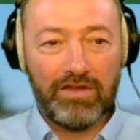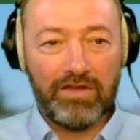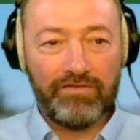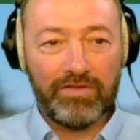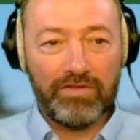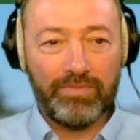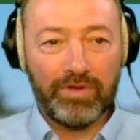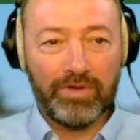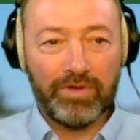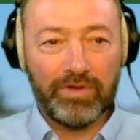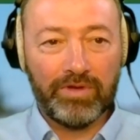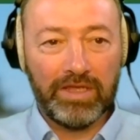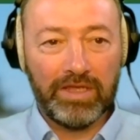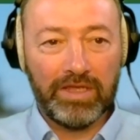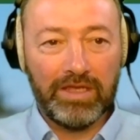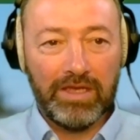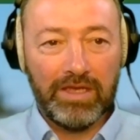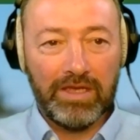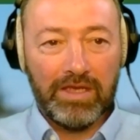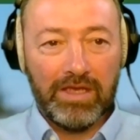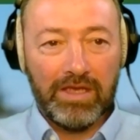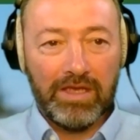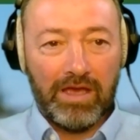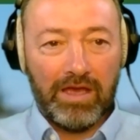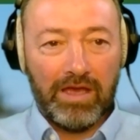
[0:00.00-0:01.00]

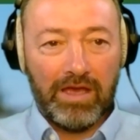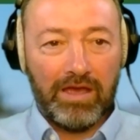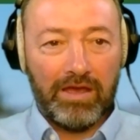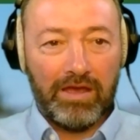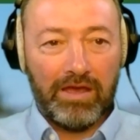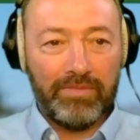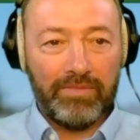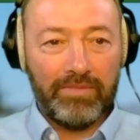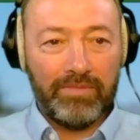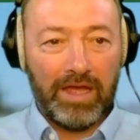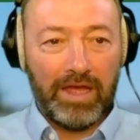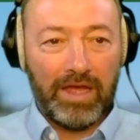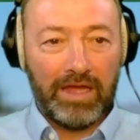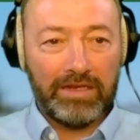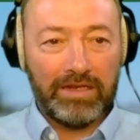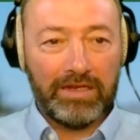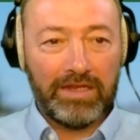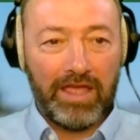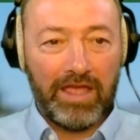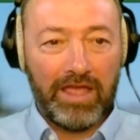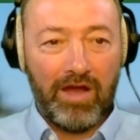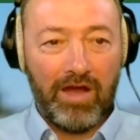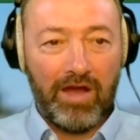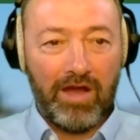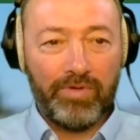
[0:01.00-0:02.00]
everybody.
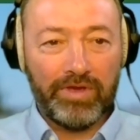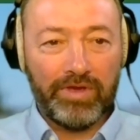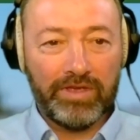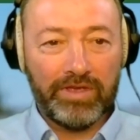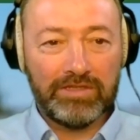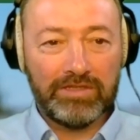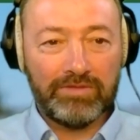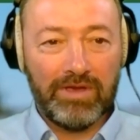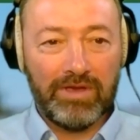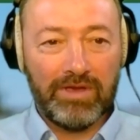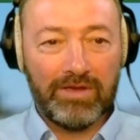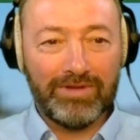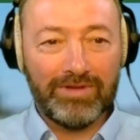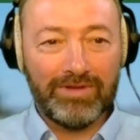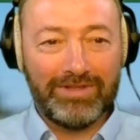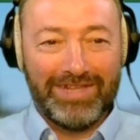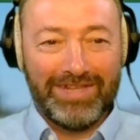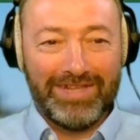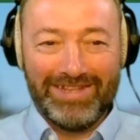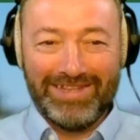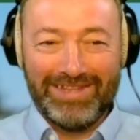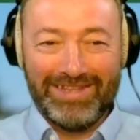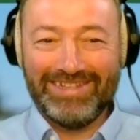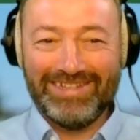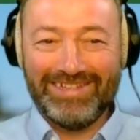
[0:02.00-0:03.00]
And they are putting swear
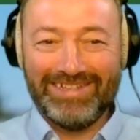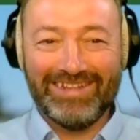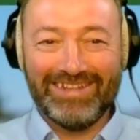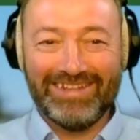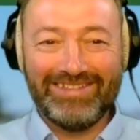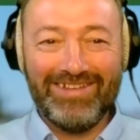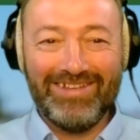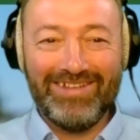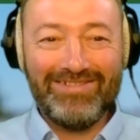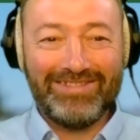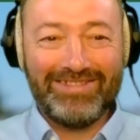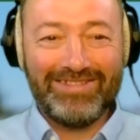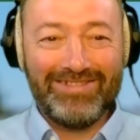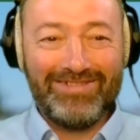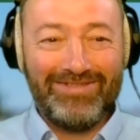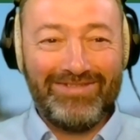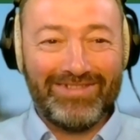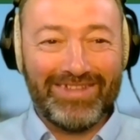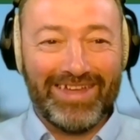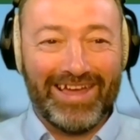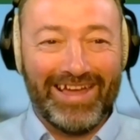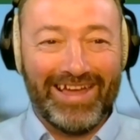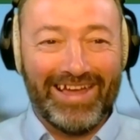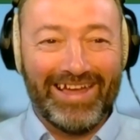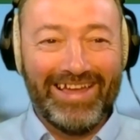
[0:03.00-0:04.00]
words in the chat. Don't
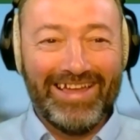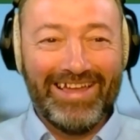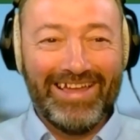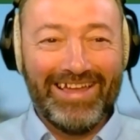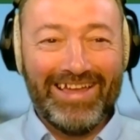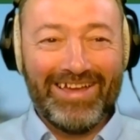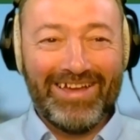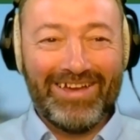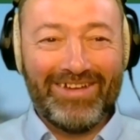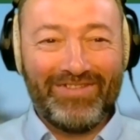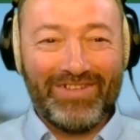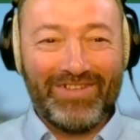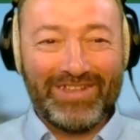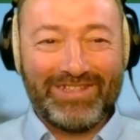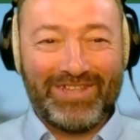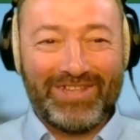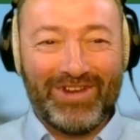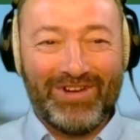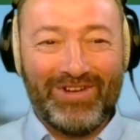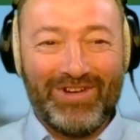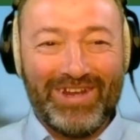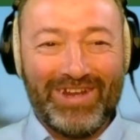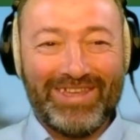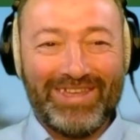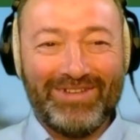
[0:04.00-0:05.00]
do that.
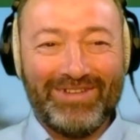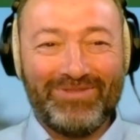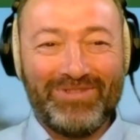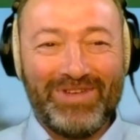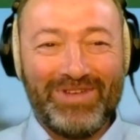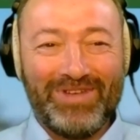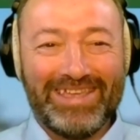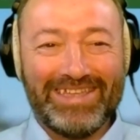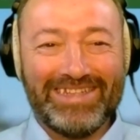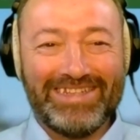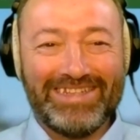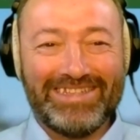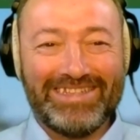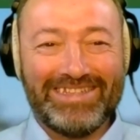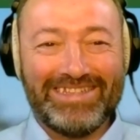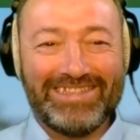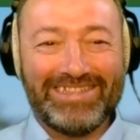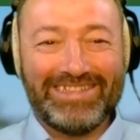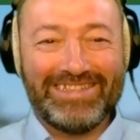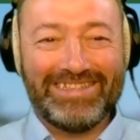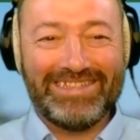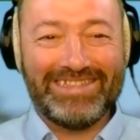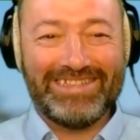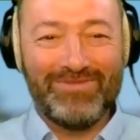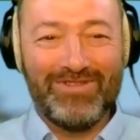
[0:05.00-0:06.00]
Victoria, we could
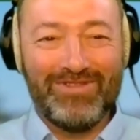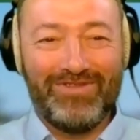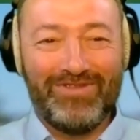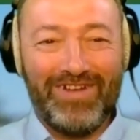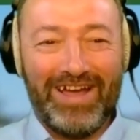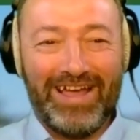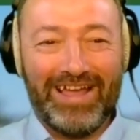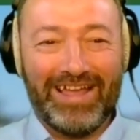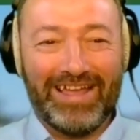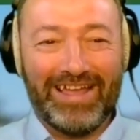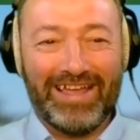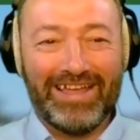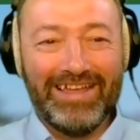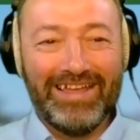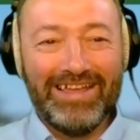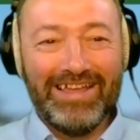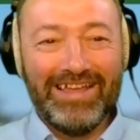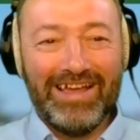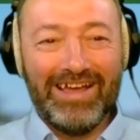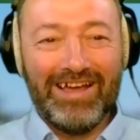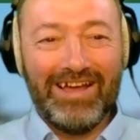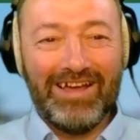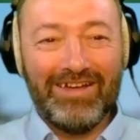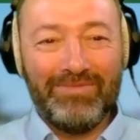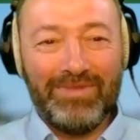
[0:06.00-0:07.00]
say como vai,
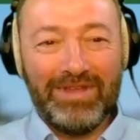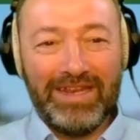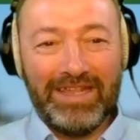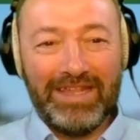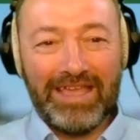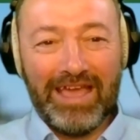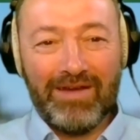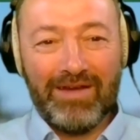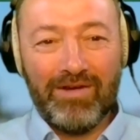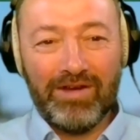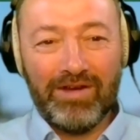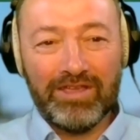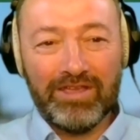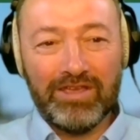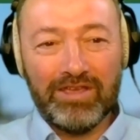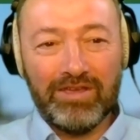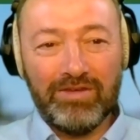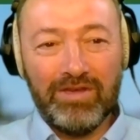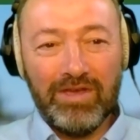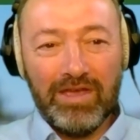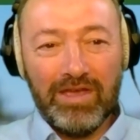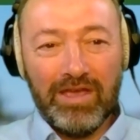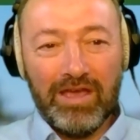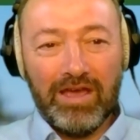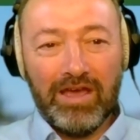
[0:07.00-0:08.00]
meaning how are
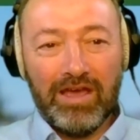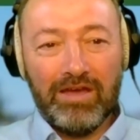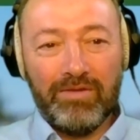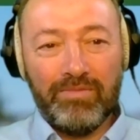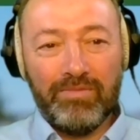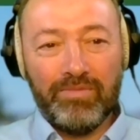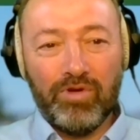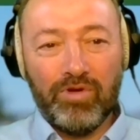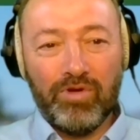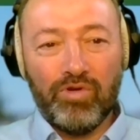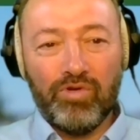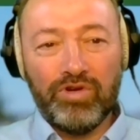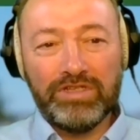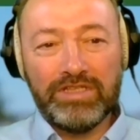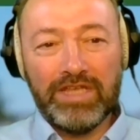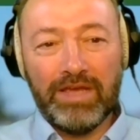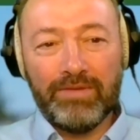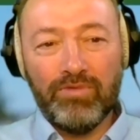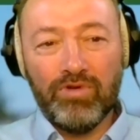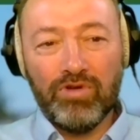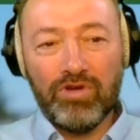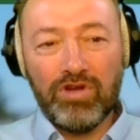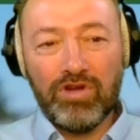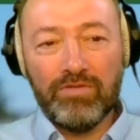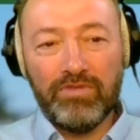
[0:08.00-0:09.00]
you? Or is
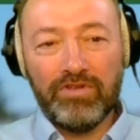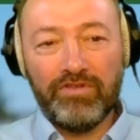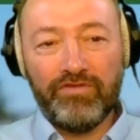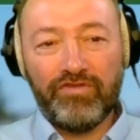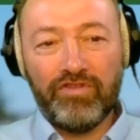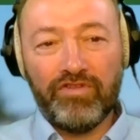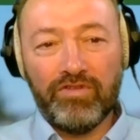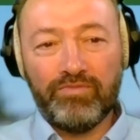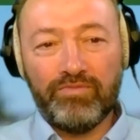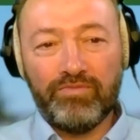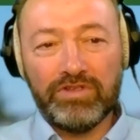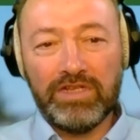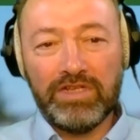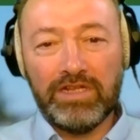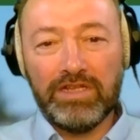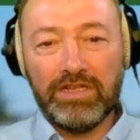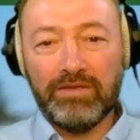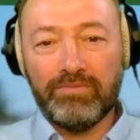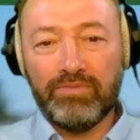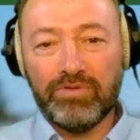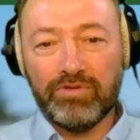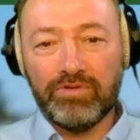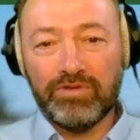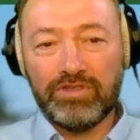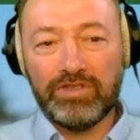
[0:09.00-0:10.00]
that more common for
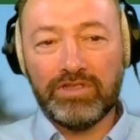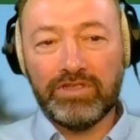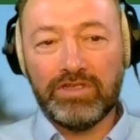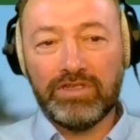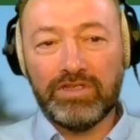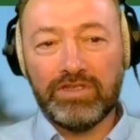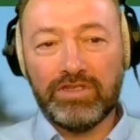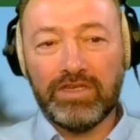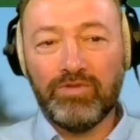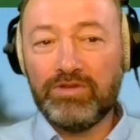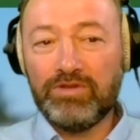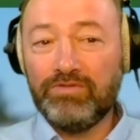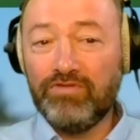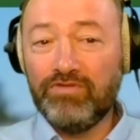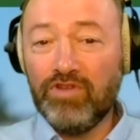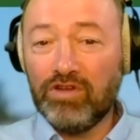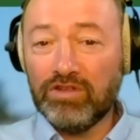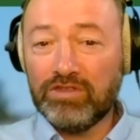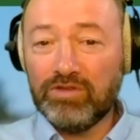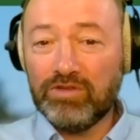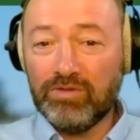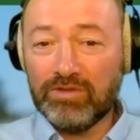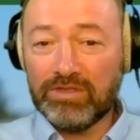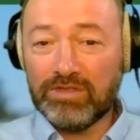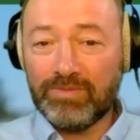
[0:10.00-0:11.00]
Brazilian Portuguese, which
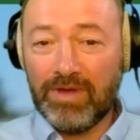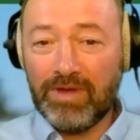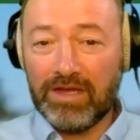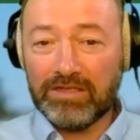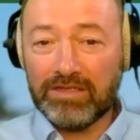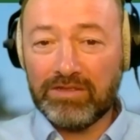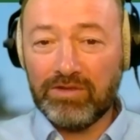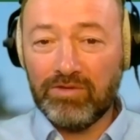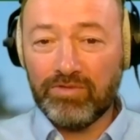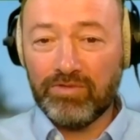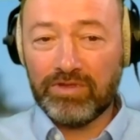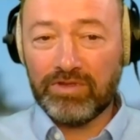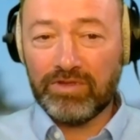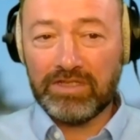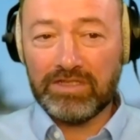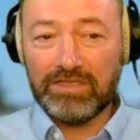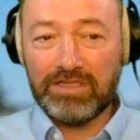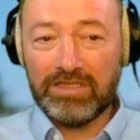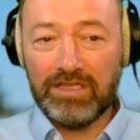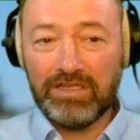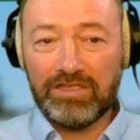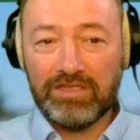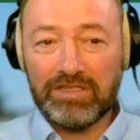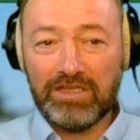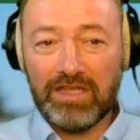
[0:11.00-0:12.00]
you've not talked about at all, the
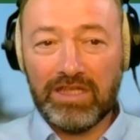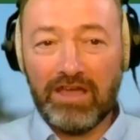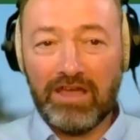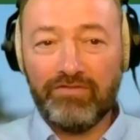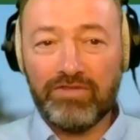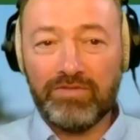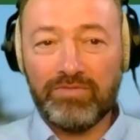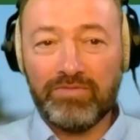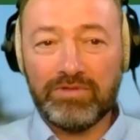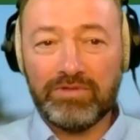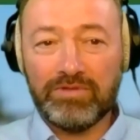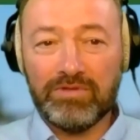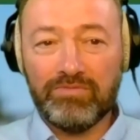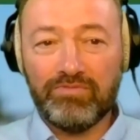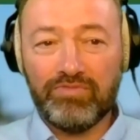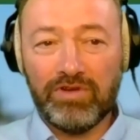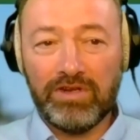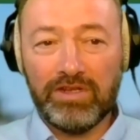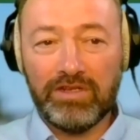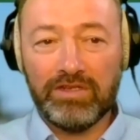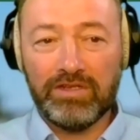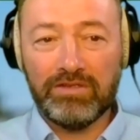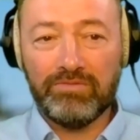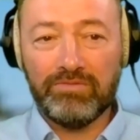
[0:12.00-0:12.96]
distinction there, have we, between